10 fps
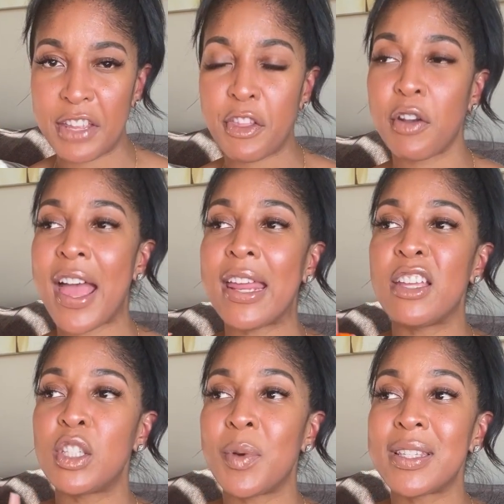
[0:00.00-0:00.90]
They're not
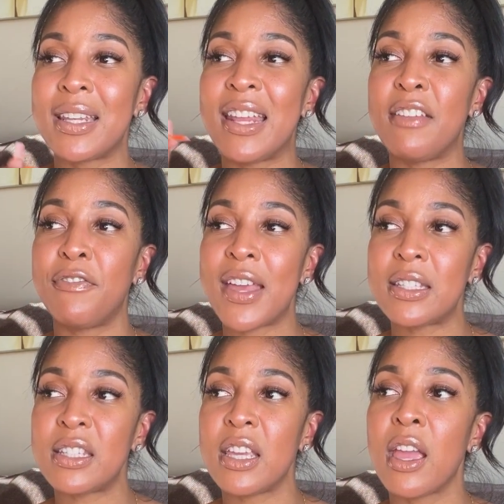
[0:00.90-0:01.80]
interested in
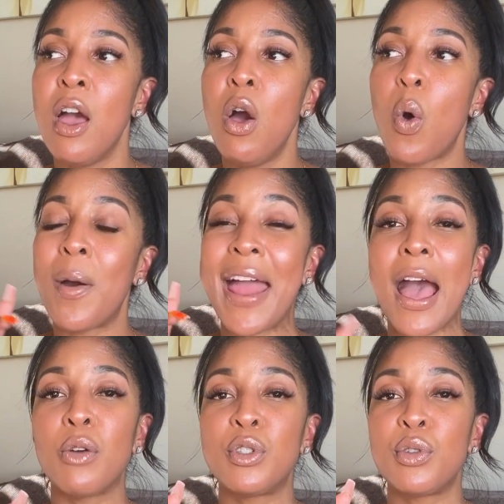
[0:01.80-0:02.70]
investing on
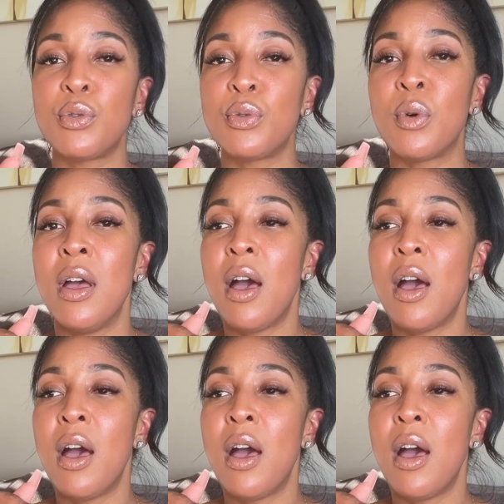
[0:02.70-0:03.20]
how to,